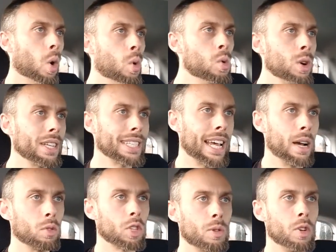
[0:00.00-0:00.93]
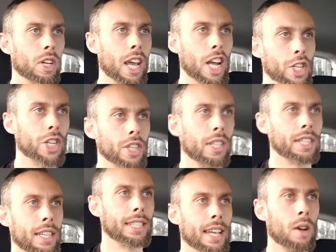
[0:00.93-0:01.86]
all sales communications
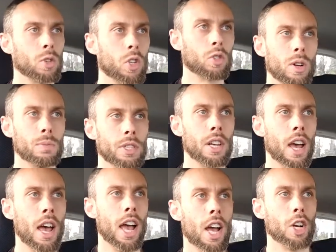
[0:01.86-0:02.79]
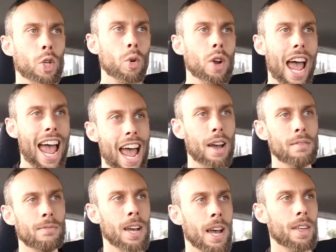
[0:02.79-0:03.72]
and sales scripts should
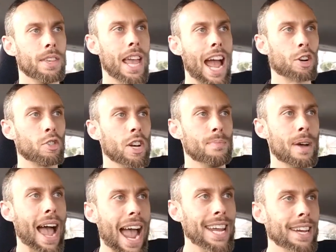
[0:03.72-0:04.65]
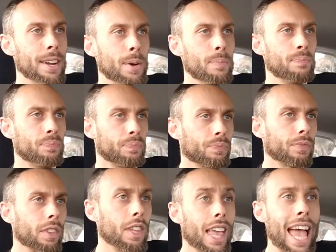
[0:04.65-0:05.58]
have the acronym AIDA,
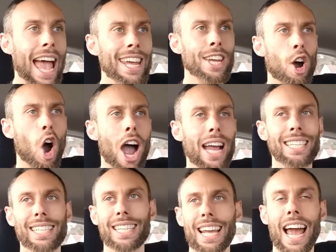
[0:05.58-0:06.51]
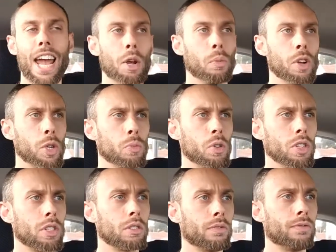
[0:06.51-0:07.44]
AIDA, which
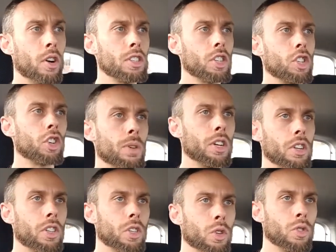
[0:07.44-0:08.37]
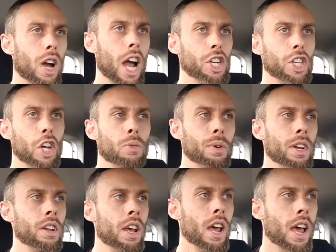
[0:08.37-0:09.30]
was first attributed to a
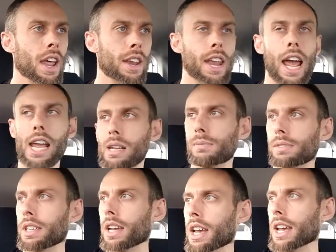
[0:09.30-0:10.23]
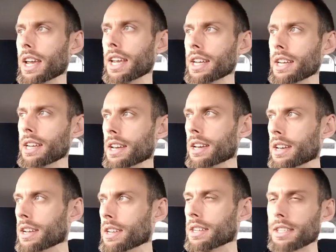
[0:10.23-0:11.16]
gentleman named E.
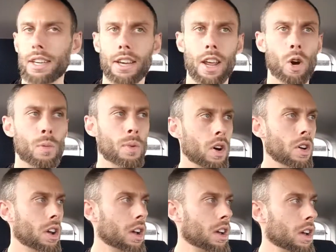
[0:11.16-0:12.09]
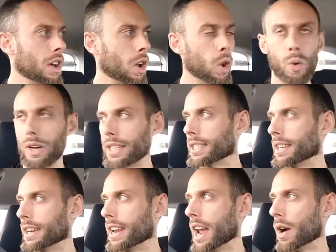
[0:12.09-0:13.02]
St. Elmo Lewis.
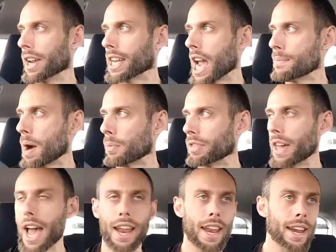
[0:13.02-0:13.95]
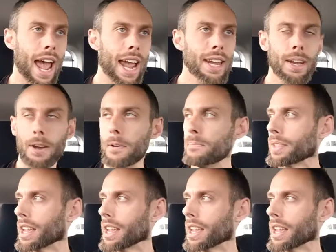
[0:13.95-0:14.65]
Now, he came up with that, and AIDA